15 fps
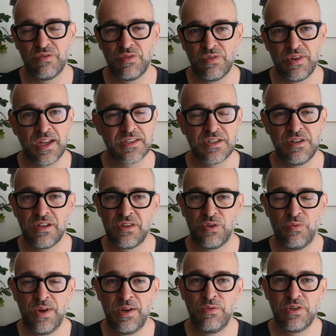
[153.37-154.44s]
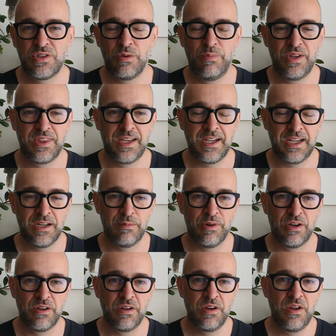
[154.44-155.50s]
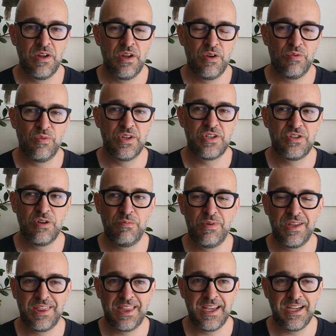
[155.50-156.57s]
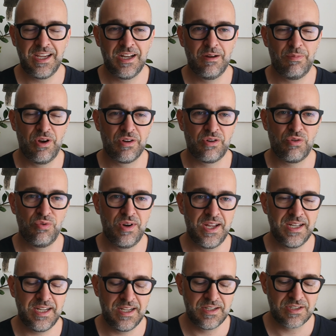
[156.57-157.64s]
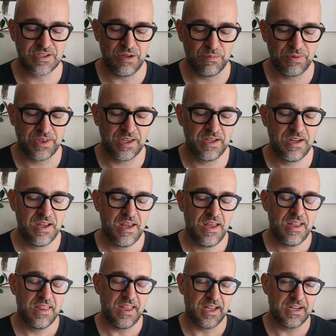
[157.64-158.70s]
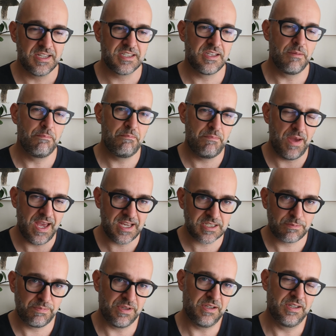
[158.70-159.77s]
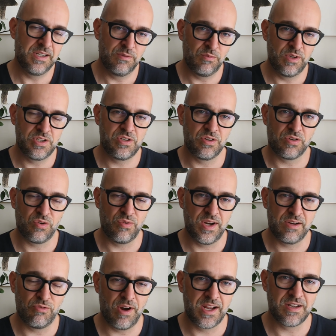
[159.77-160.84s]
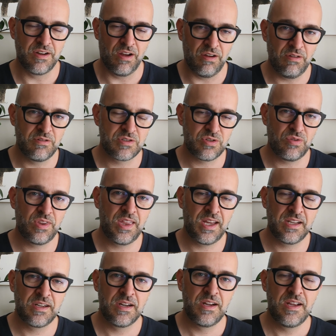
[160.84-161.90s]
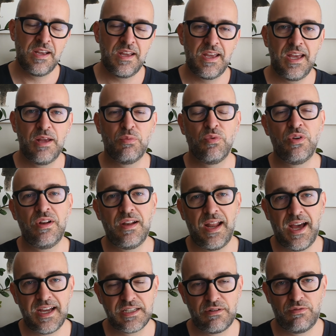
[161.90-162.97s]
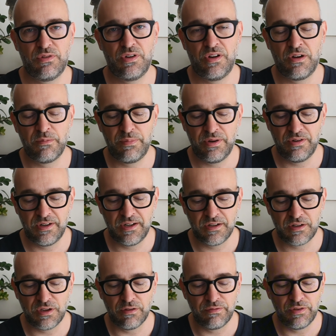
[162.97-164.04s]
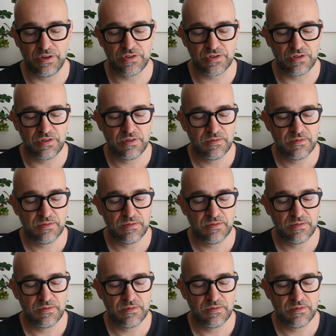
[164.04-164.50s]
And that's not the way we should be thinking about it. We should be thinking about creating something that is the best building we should create right now so that it will last for a long period into the future.